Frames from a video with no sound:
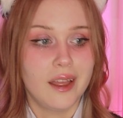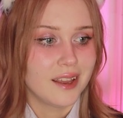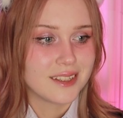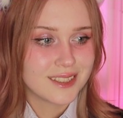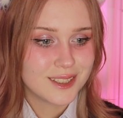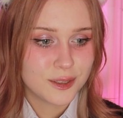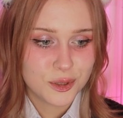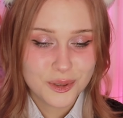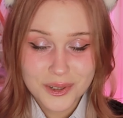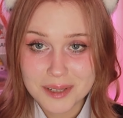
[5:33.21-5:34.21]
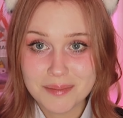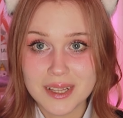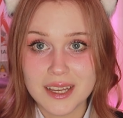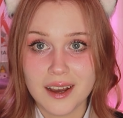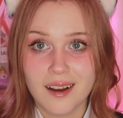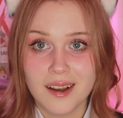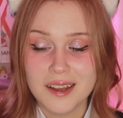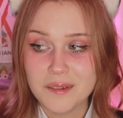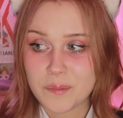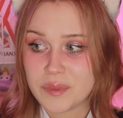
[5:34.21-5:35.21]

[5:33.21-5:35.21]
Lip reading: extremely high.